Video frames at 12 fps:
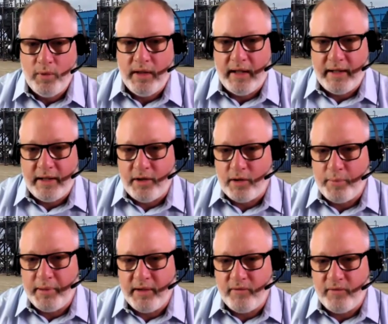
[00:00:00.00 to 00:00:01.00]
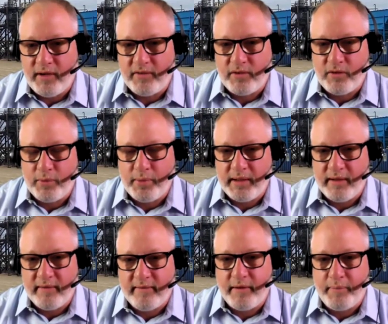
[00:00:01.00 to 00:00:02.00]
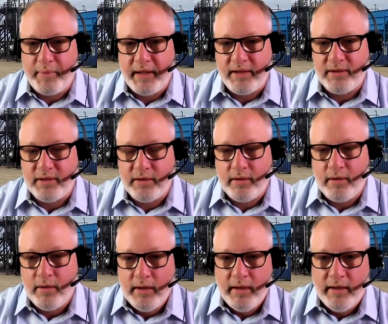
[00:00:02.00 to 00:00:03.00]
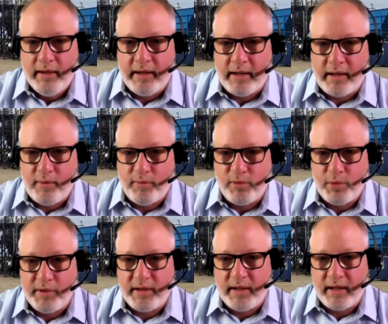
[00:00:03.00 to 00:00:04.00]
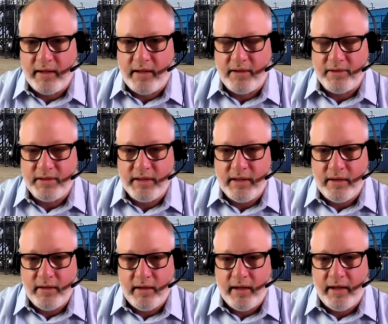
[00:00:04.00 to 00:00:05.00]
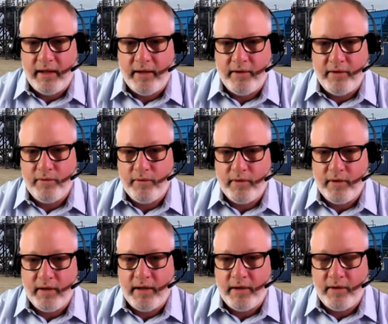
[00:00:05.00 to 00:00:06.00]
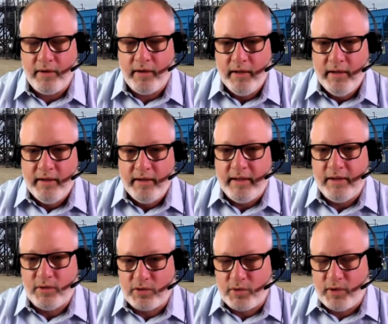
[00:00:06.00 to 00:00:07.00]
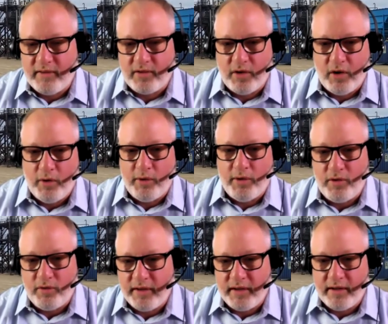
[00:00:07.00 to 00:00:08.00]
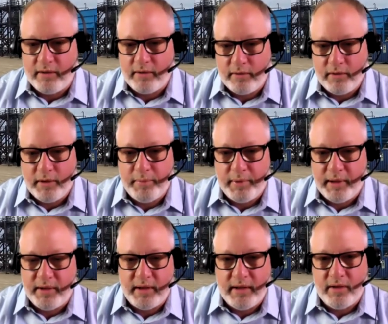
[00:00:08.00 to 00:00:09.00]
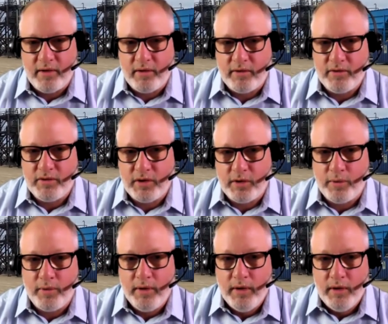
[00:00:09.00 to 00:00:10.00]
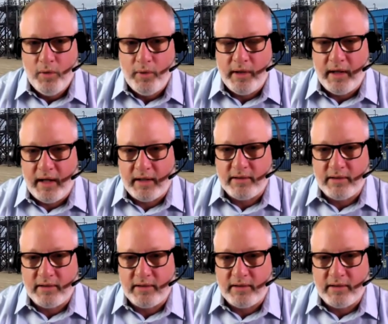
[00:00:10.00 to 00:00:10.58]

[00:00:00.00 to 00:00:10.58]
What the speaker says: like European investors because they're patient, they get comfortable with the technology, and the interest rates are lower over there compared to here, so we can